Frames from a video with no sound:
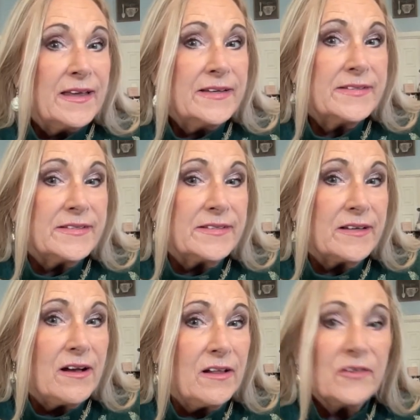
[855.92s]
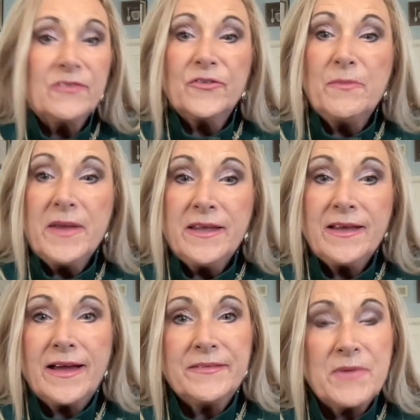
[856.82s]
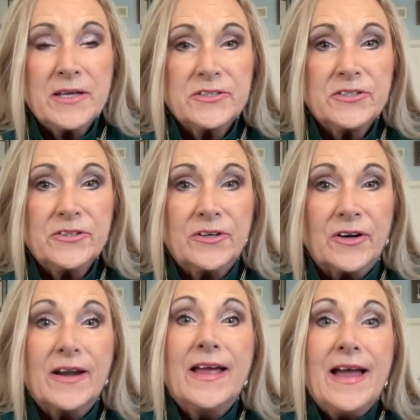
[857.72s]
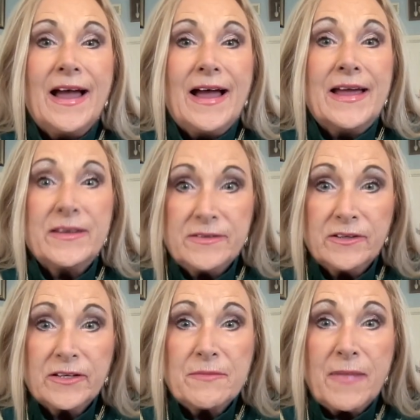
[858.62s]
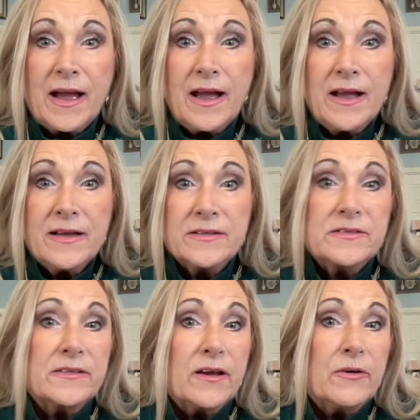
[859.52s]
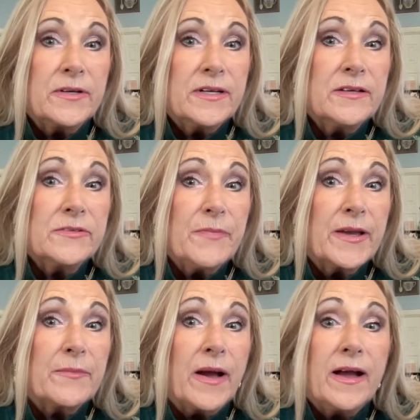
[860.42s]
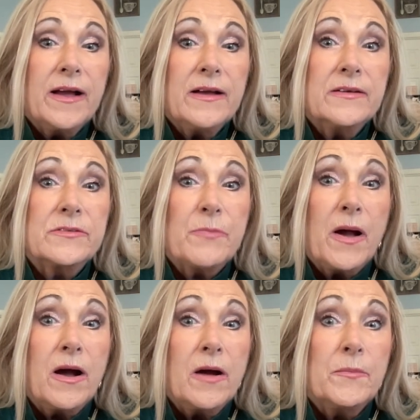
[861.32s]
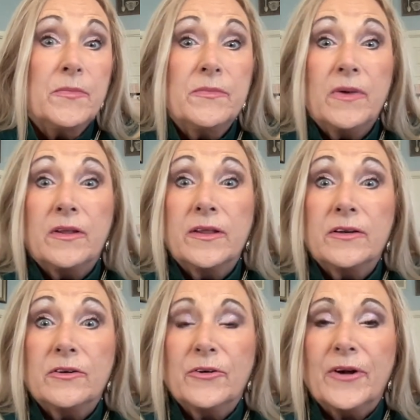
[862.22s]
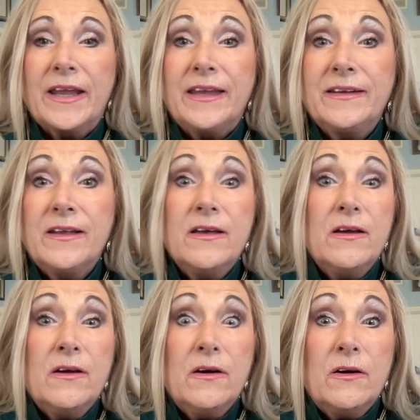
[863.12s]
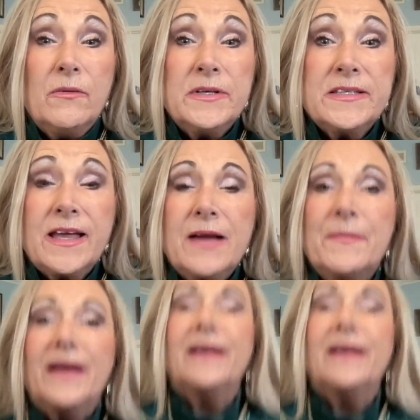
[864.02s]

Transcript: is this a color for me? I'm not sure. Look at my eyes though, it does make my eyes pop a little green. One time I